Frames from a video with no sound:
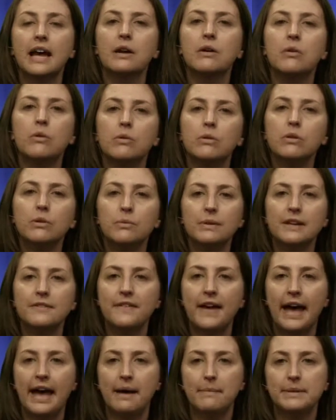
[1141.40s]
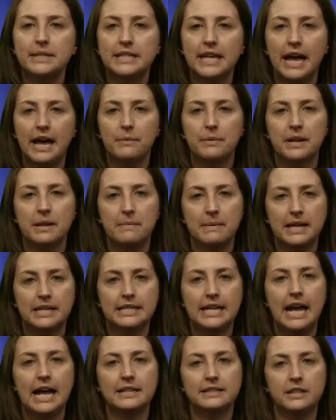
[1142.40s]
coral reef habitat when
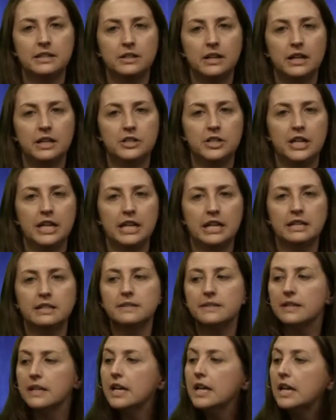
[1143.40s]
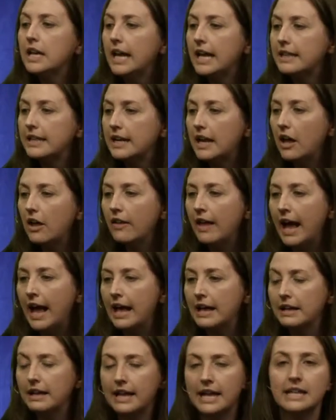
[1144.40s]
Amanda has a, a chance. And then I'll
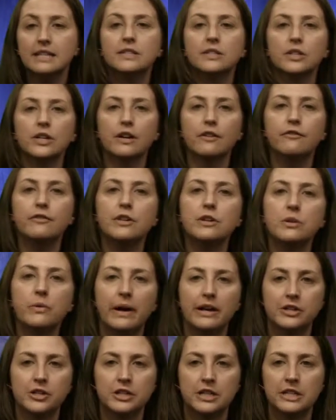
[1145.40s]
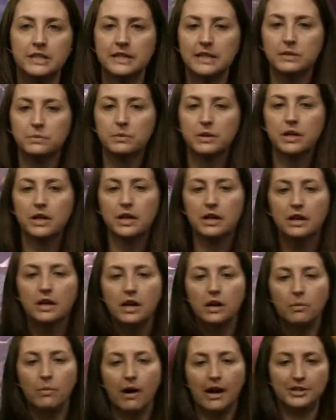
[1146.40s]
answer a few questions as we're
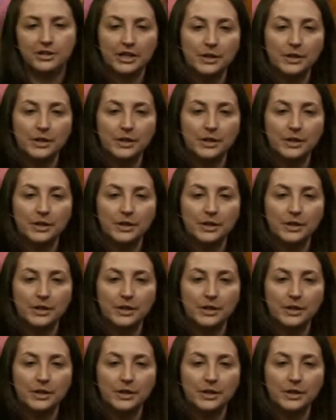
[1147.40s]
watching.